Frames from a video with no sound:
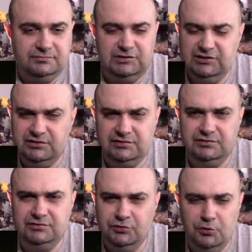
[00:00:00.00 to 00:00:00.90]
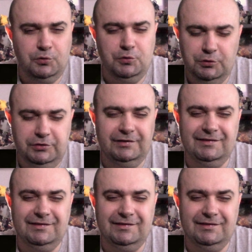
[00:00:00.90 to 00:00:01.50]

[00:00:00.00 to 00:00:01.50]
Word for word: they're just so good.